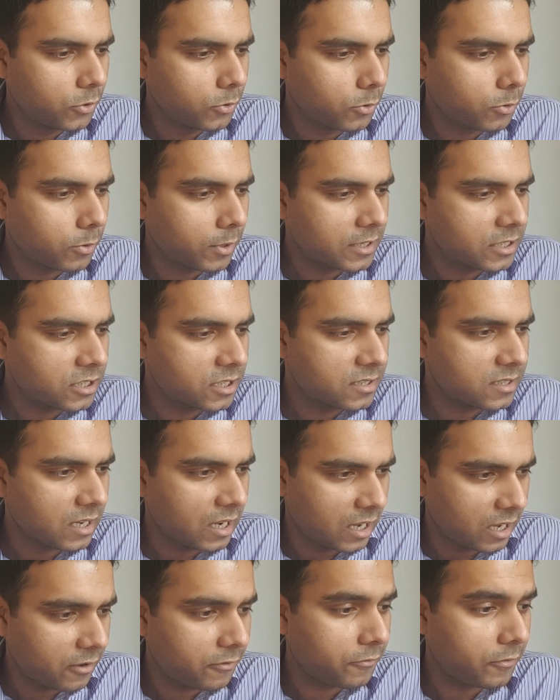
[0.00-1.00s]
new questions?
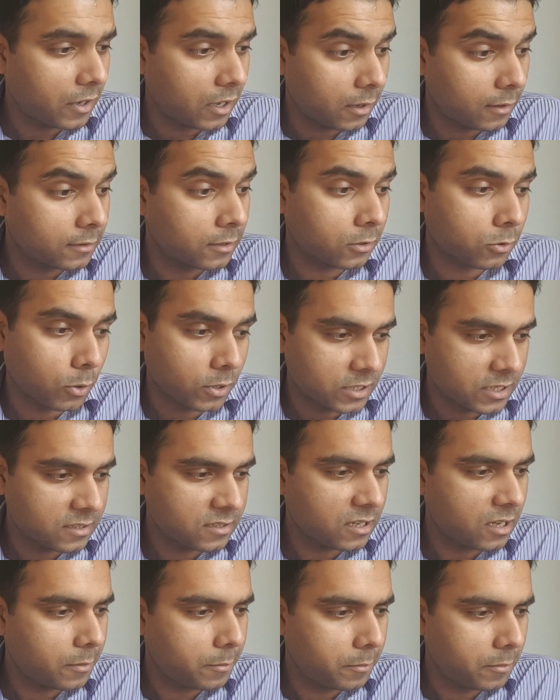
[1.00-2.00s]
I have the
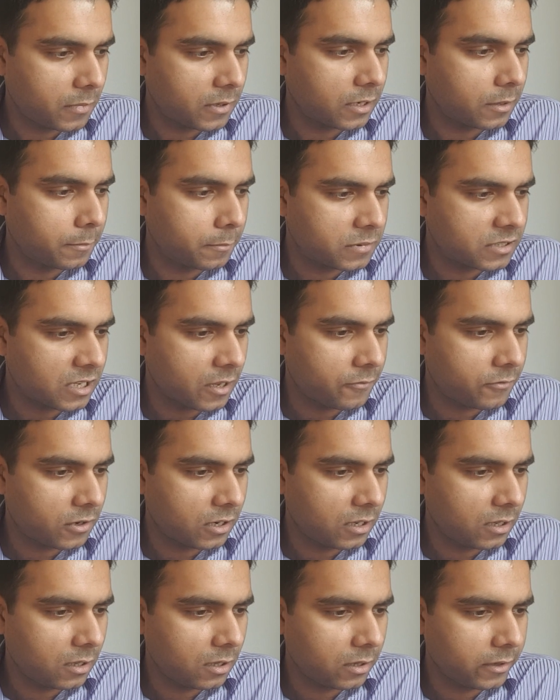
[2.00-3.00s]
questions are
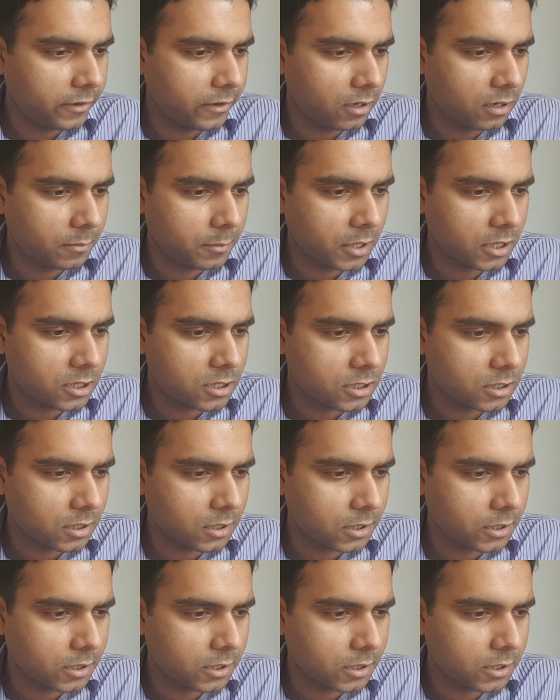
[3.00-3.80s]
several here, but